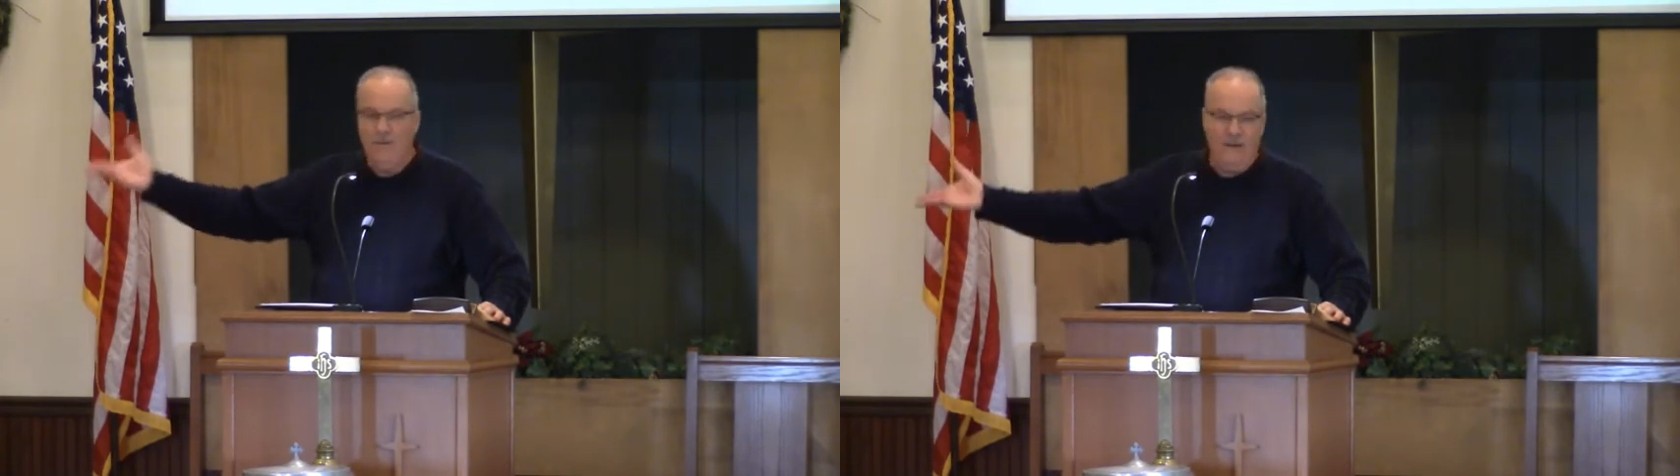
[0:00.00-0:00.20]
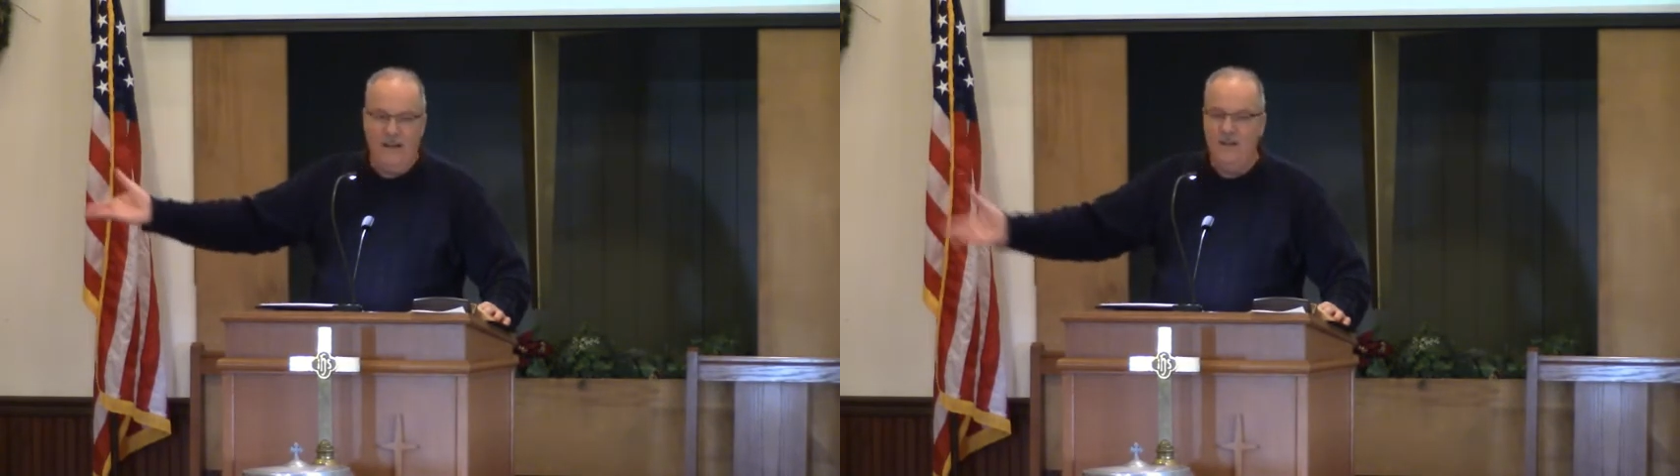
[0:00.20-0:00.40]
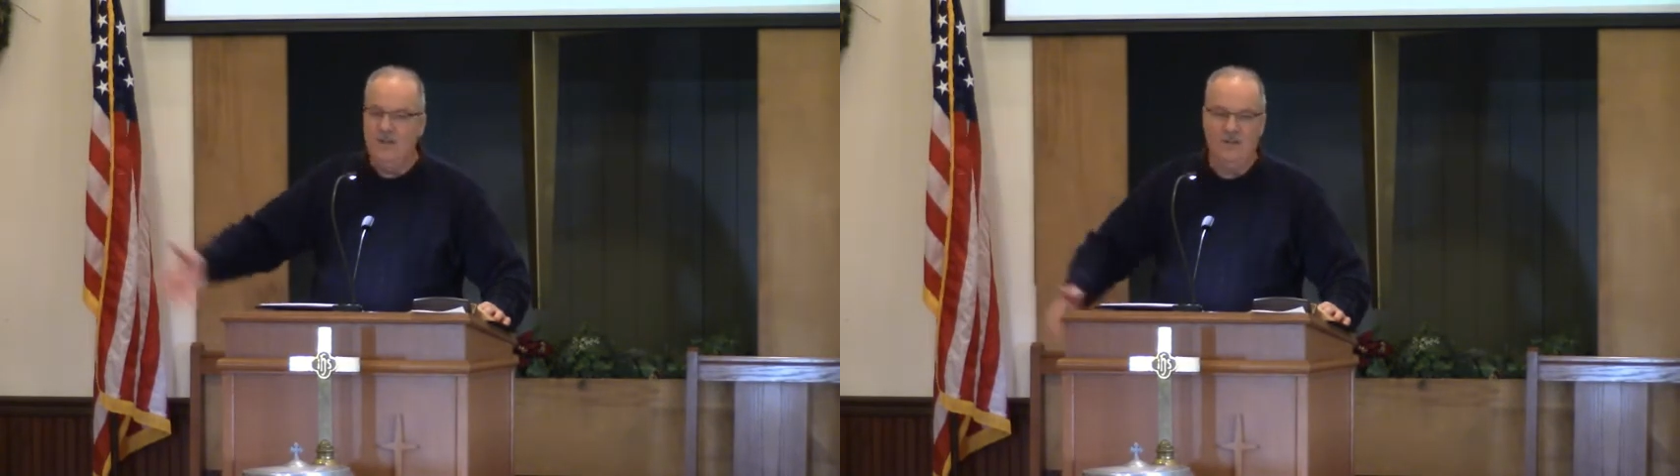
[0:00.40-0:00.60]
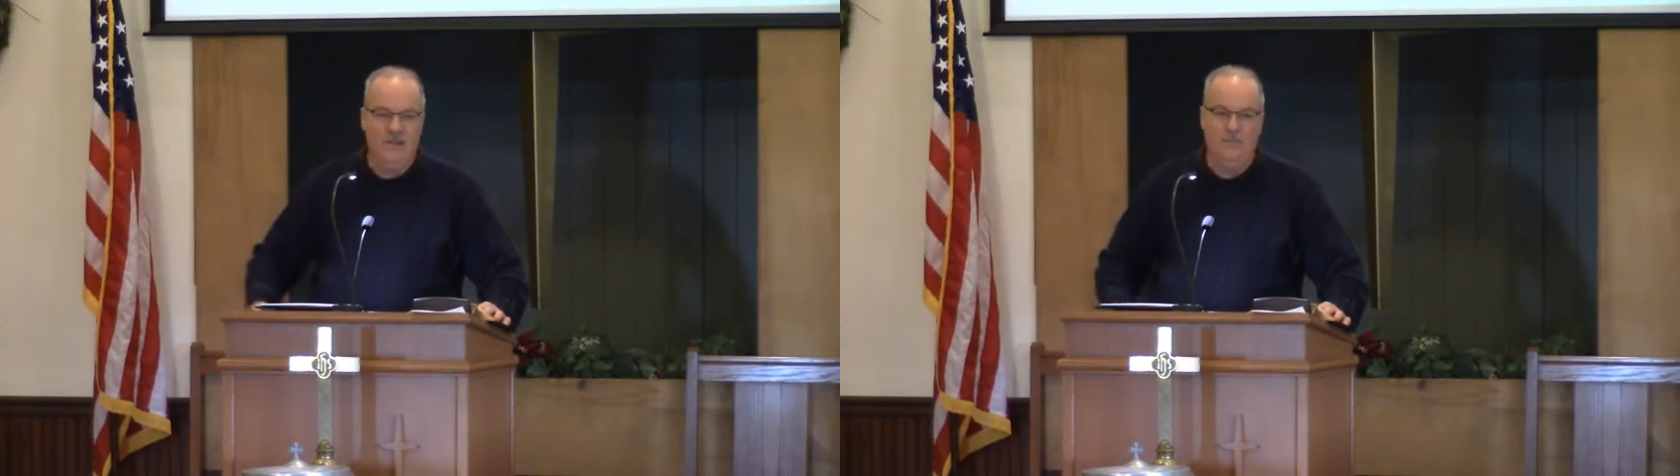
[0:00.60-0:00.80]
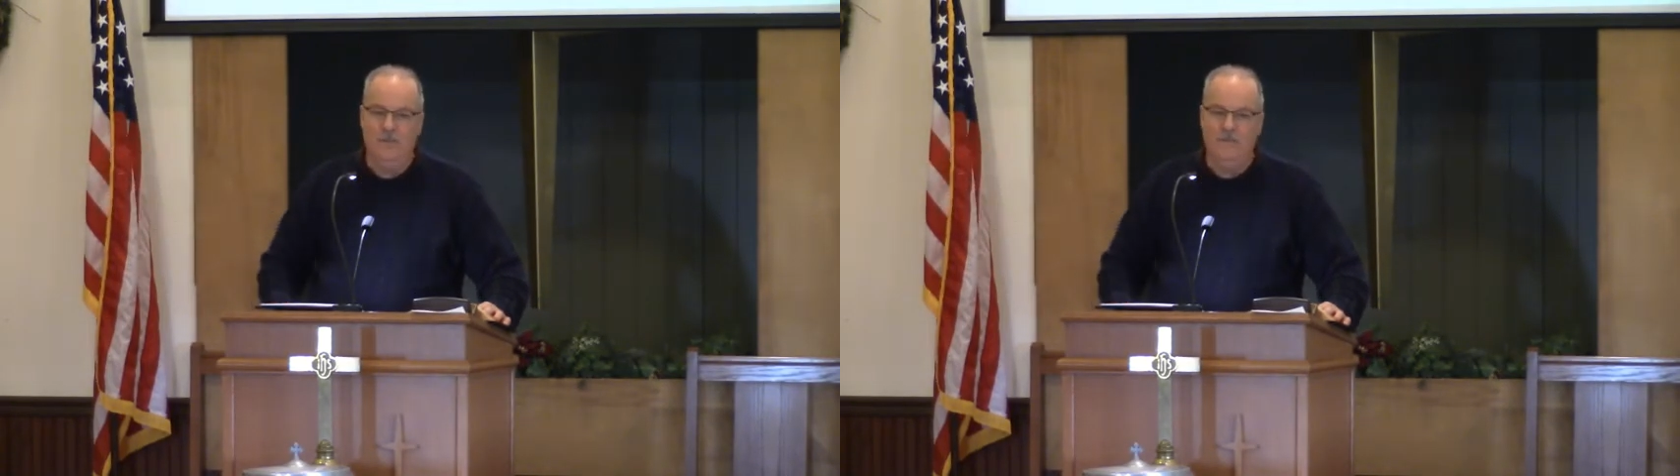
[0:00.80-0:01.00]

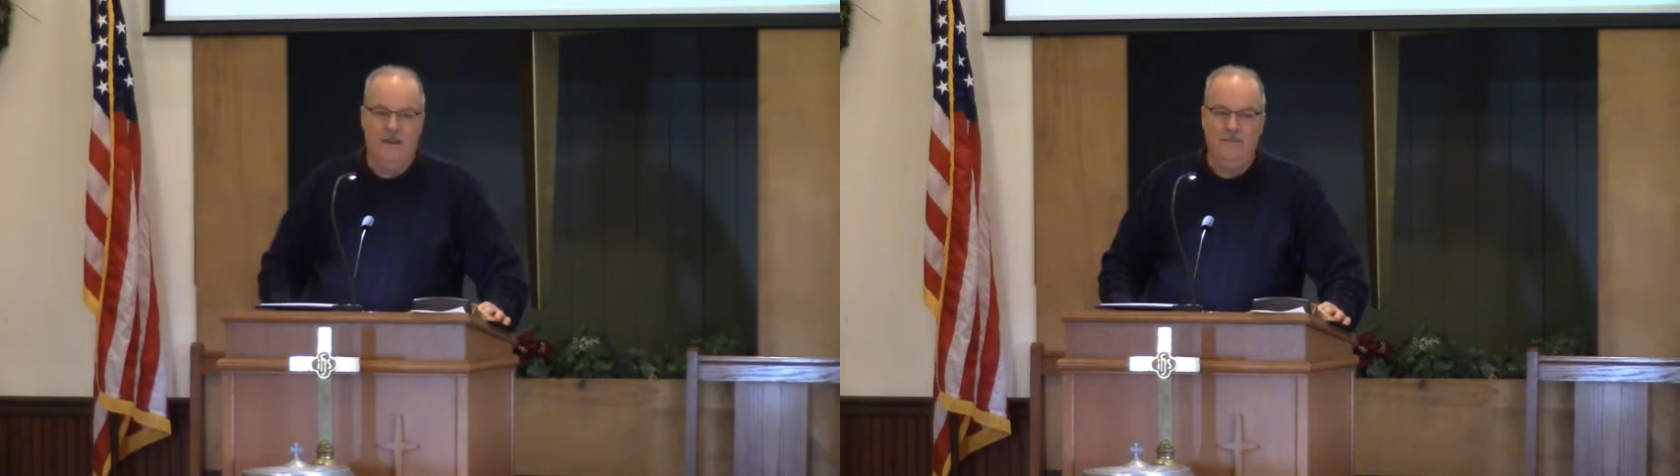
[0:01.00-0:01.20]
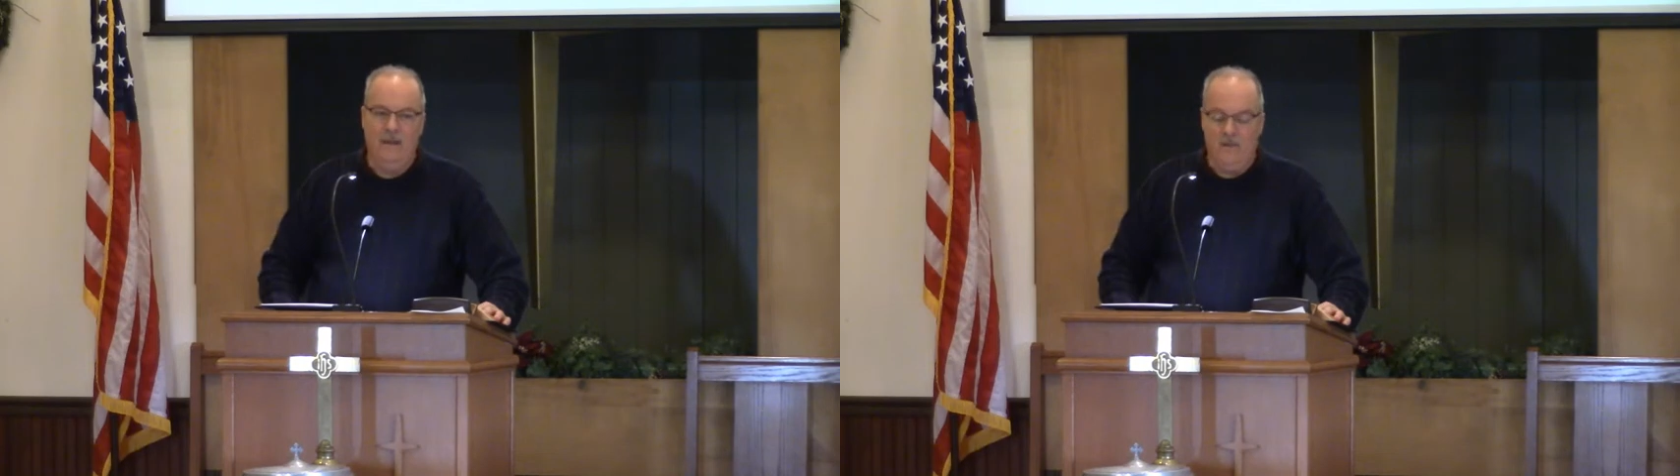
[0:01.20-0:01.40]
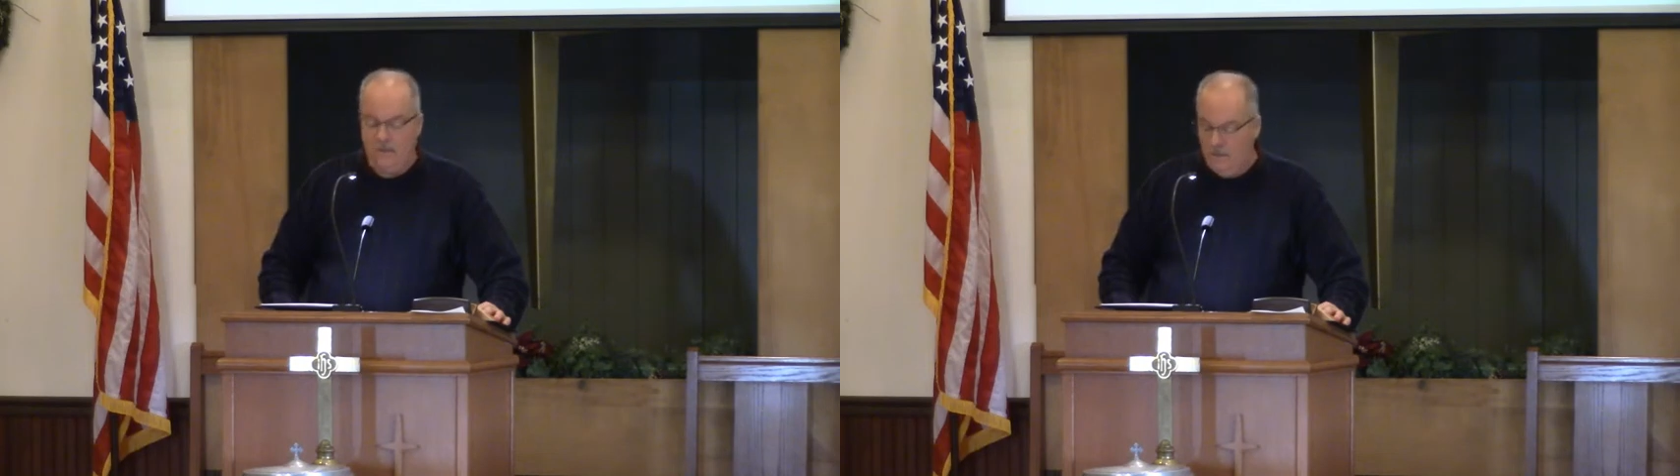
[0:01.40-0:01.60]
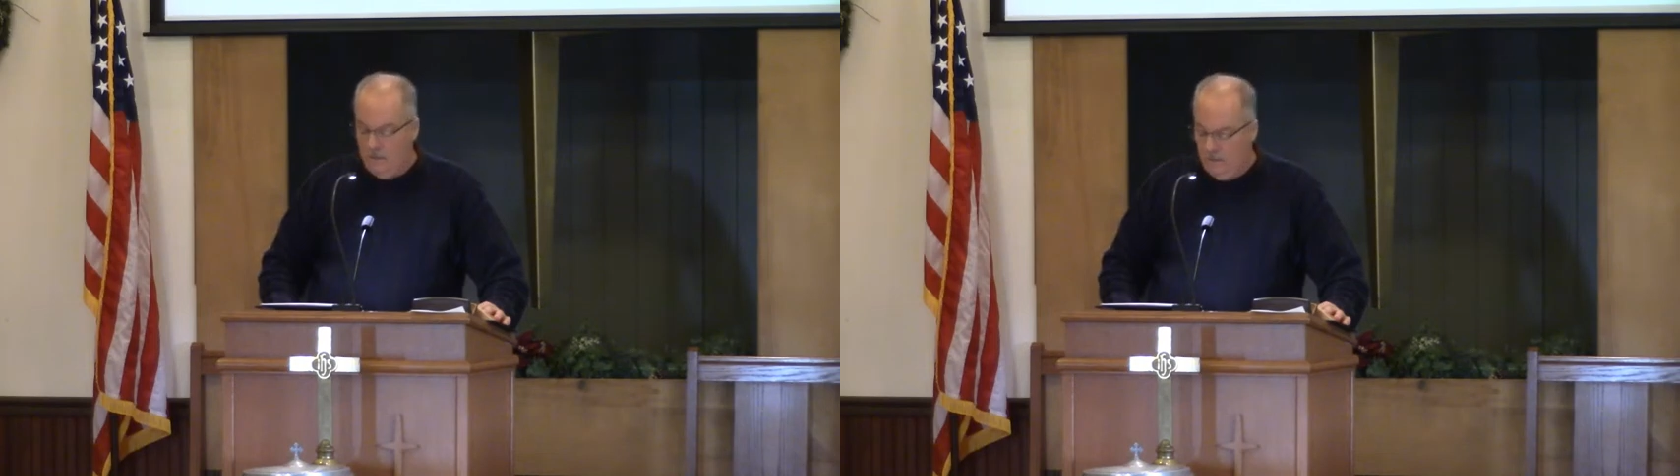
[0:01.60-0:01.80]
relationship with my Father.